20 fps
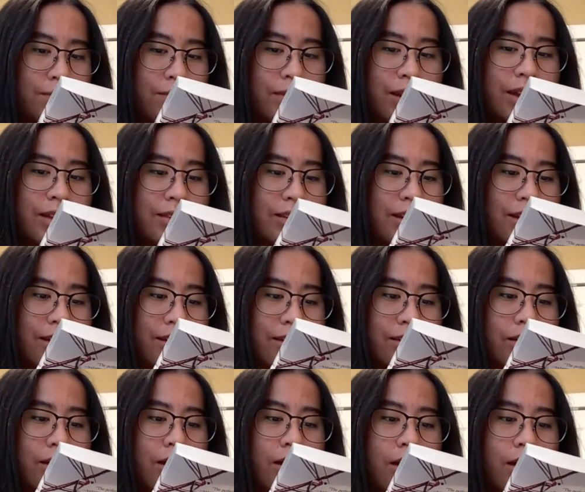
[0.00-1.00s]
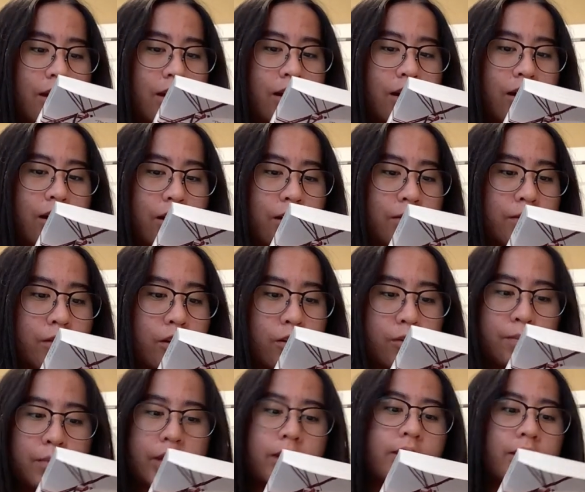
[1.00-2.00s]
And then uh, our
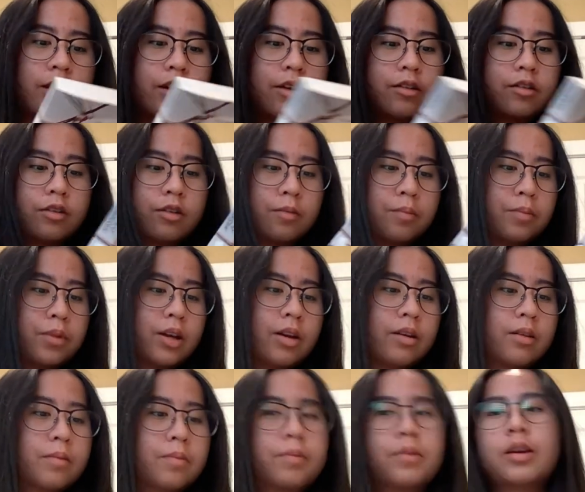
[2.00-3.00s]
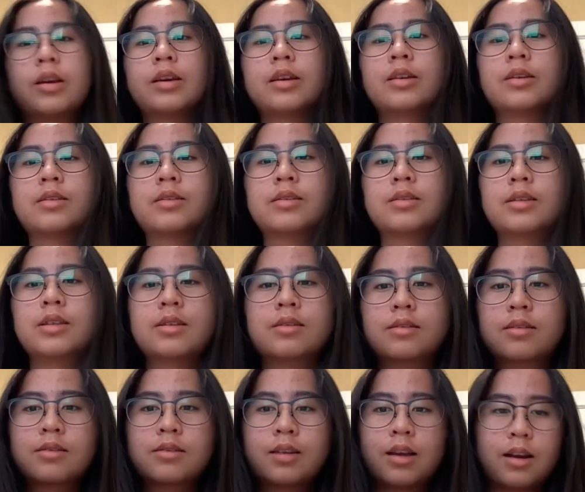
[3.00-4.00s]
main character Pip is the
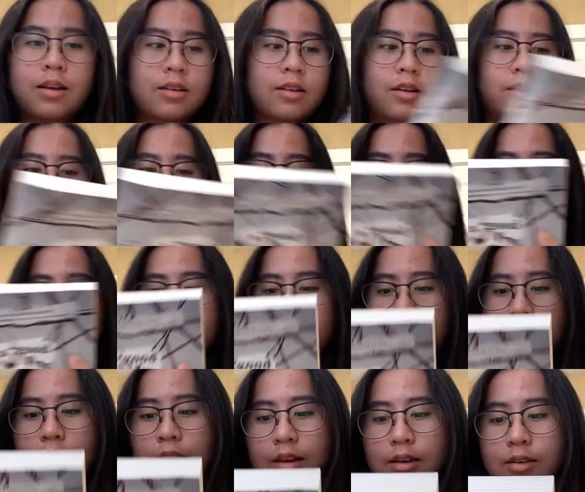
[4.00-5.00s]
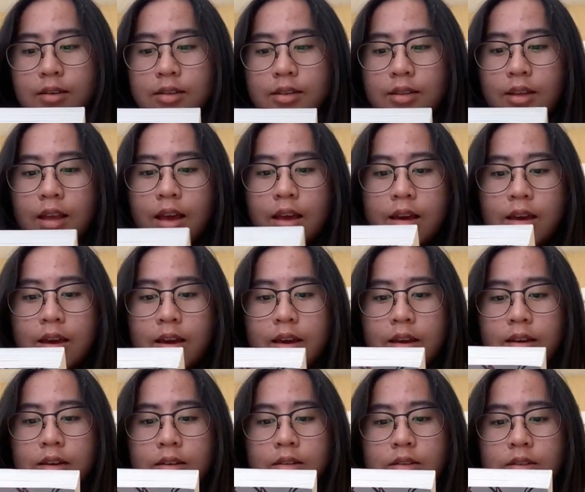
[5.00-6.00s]
detective in the case,
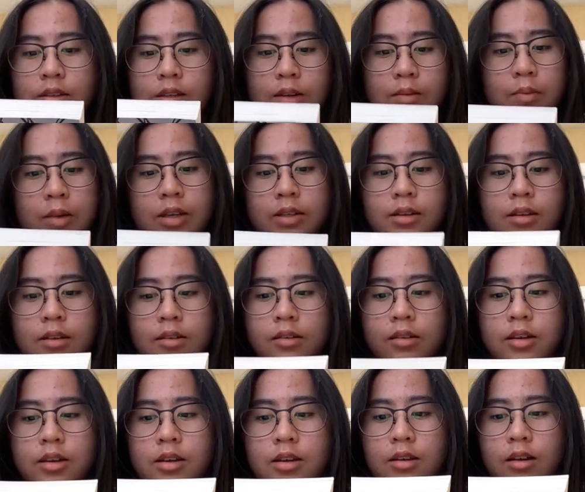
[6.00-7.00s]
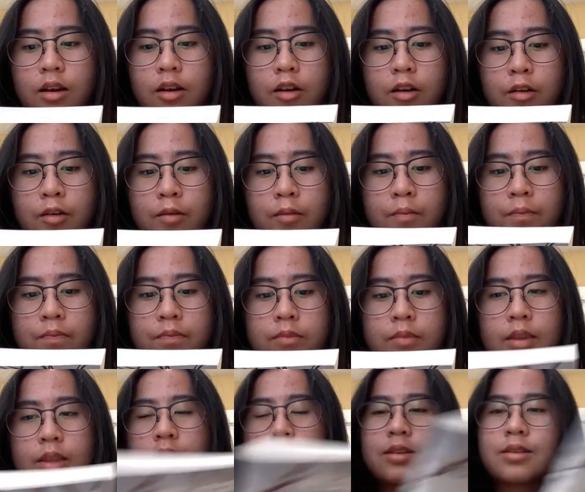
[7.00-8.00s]
and she basically um,
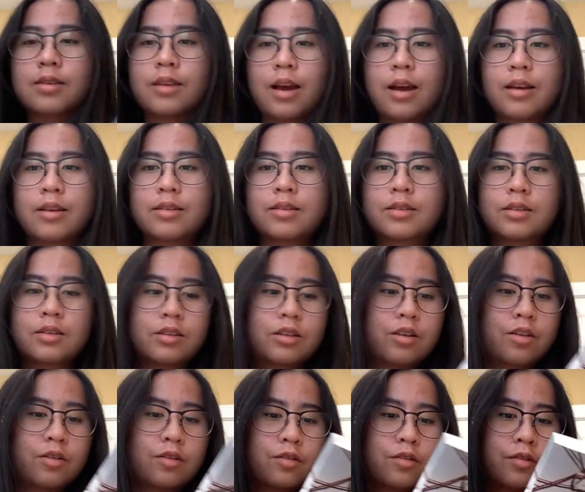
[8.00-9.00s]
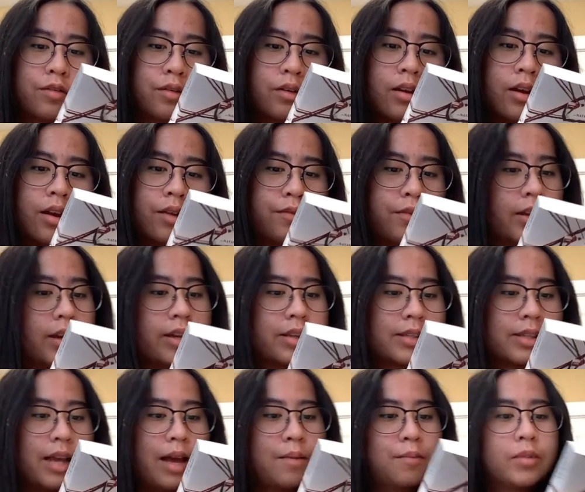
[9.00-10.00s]
decides to
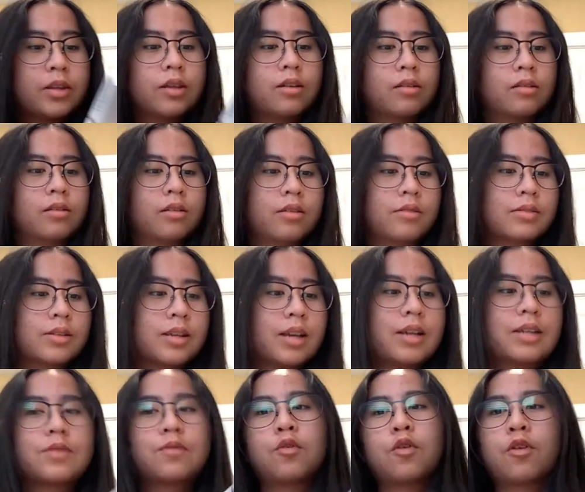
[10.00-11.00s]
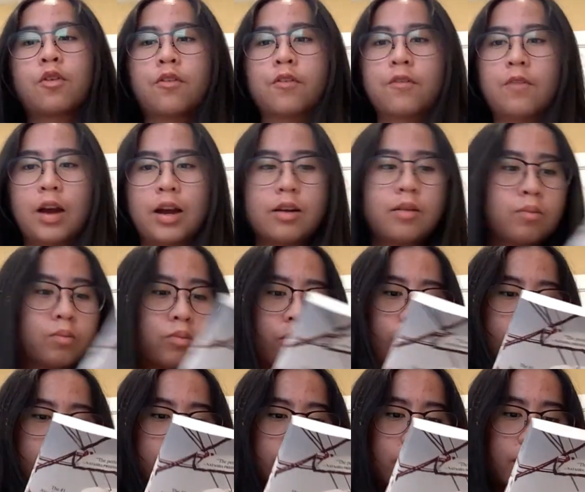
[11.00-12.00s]
re-examine the closed case for her final
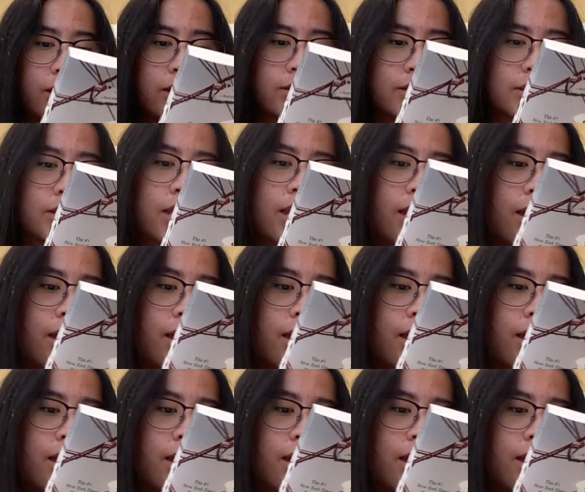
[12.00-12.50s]
project.